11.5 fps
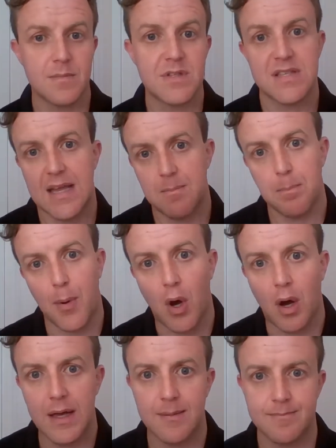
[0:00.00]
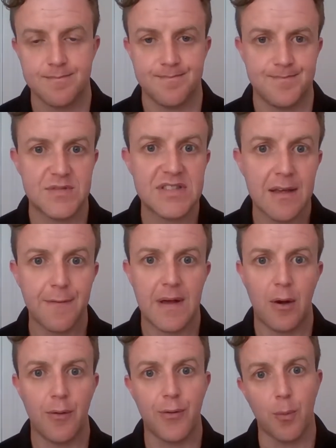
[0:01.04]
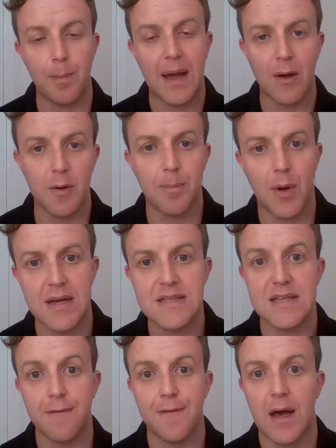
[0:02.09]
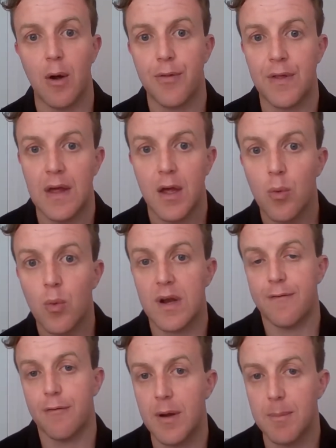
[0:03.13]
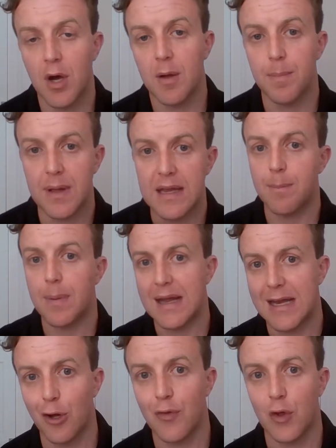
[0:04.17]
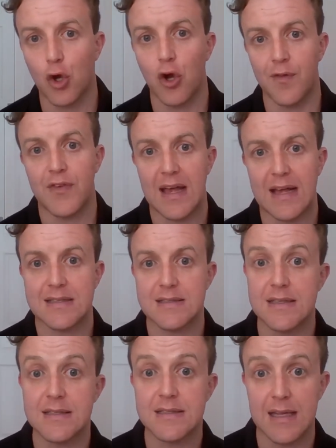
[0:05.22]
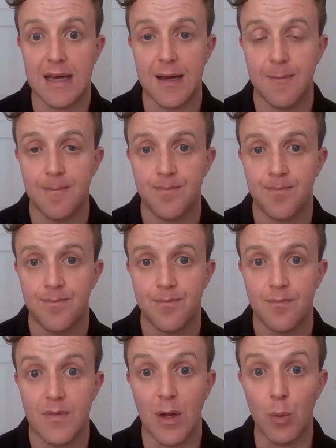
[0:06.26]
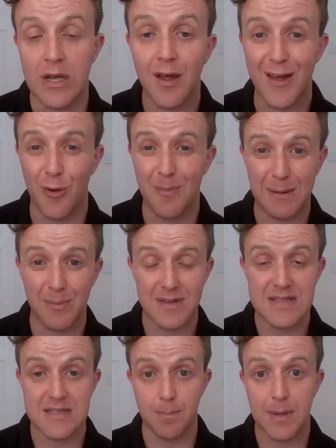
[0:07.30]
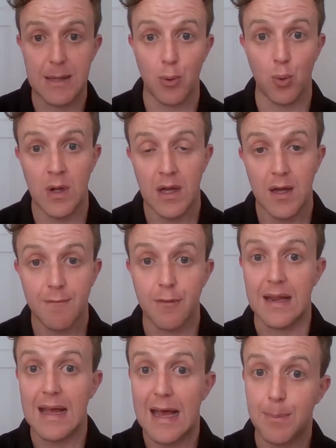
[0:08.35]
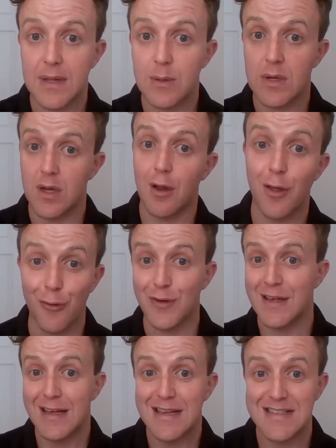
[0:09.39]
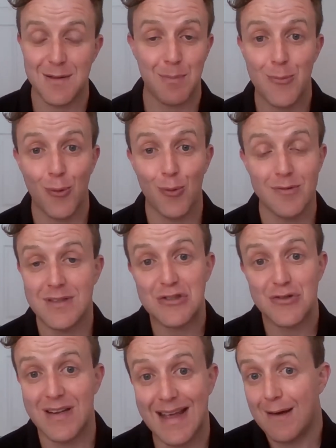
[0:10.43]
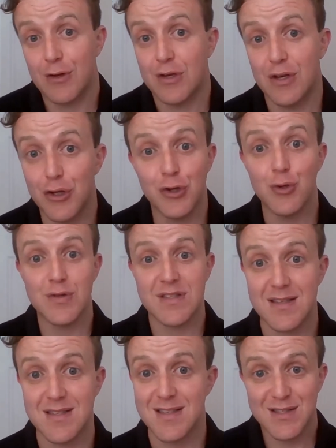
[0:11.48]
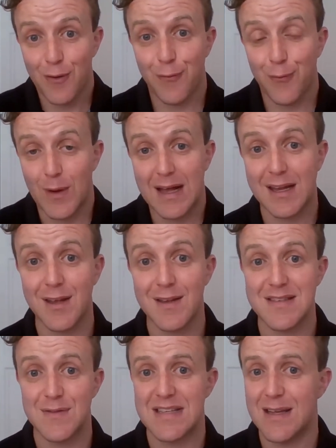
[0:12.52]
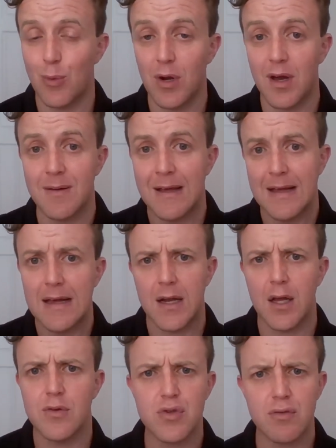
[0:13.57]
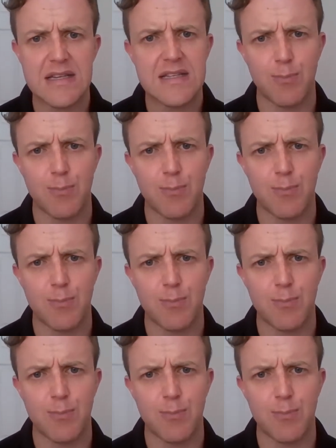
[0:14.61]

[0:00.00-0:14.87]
sent by SIF Health or powered by SIF Health, whatever it might be, depending on the context that's there. Now, we know that will make some people very happy. We know there are some people literally haven't used us as software because they've said, well, I don't treat